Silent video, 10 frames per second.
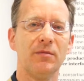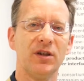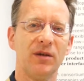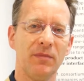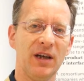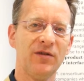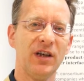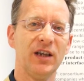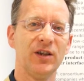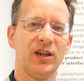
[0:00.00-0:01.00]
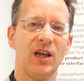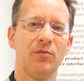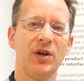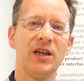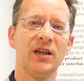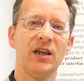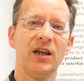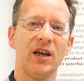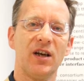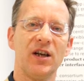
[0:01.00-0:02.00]
but the main thing is that they bring
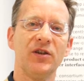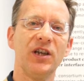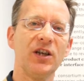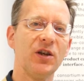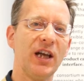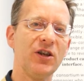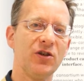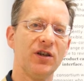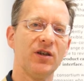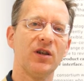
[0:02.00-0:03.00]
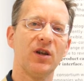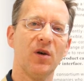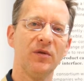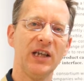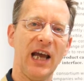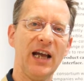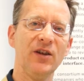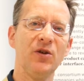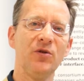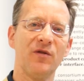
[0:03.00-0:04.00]
an articulation of the
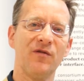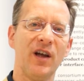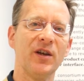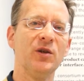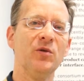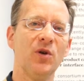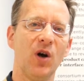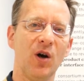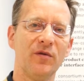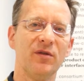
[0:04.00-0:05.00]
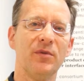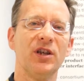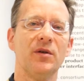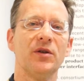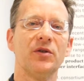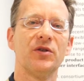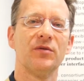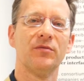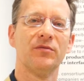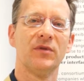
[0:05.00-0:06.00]
end user value of the materials.
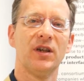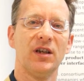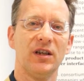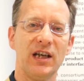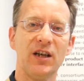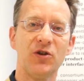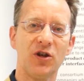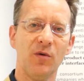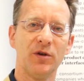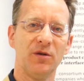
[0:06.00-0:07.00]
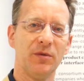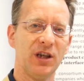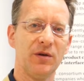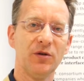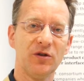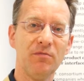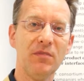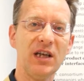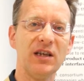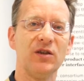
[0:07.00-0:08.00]
They can show what the materials
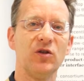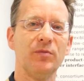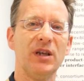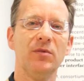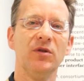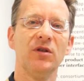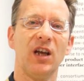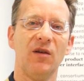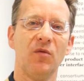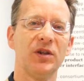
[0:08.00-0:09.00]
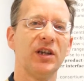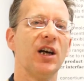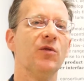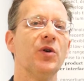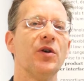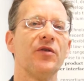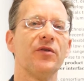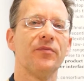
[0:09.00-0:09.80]
mean to people and what they are worth.